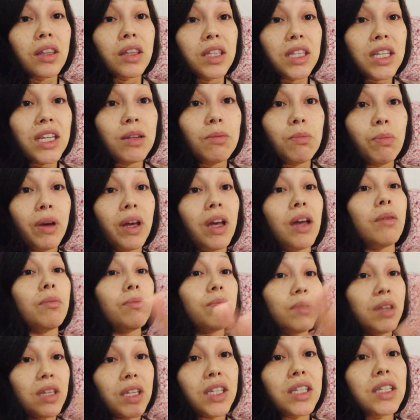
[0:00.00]
Tidbit,
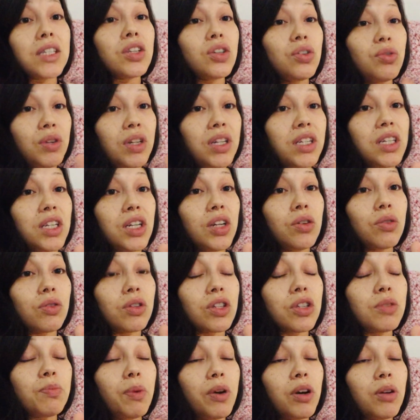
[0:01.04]
this is, you need to hear
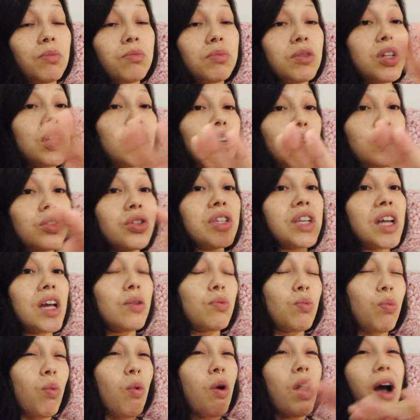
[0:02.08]
this part to
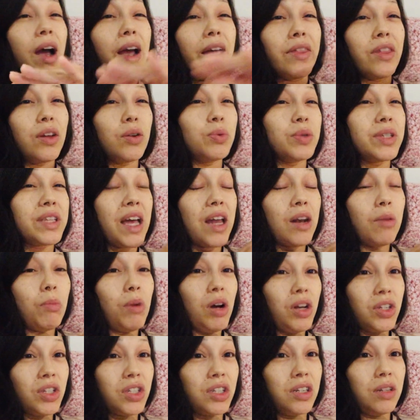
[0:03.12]
understand why there was
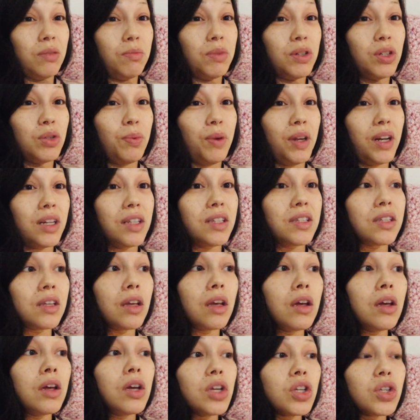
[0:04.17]
animosity between us.
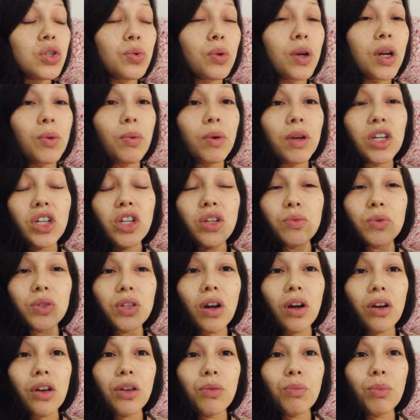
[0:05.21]
So anyway, she was
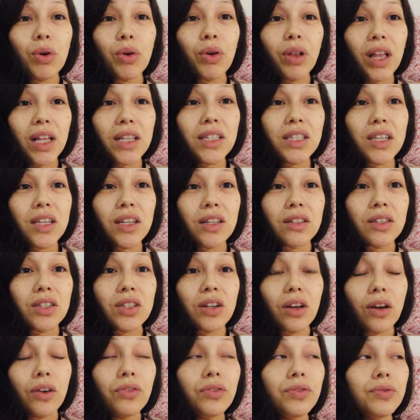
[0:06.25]
talking about cleansing and
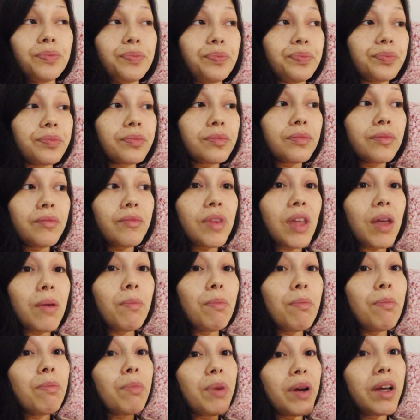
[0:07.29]
stuff,
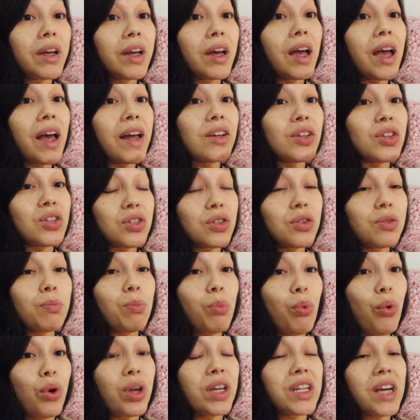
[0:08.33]
but at a certain
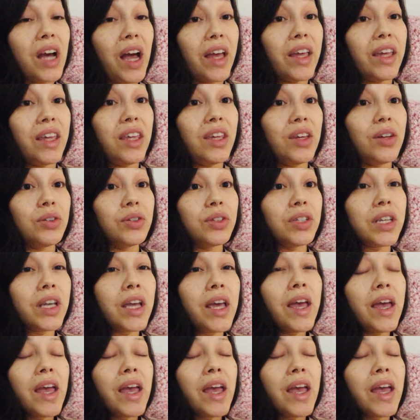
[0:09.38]
point I healed,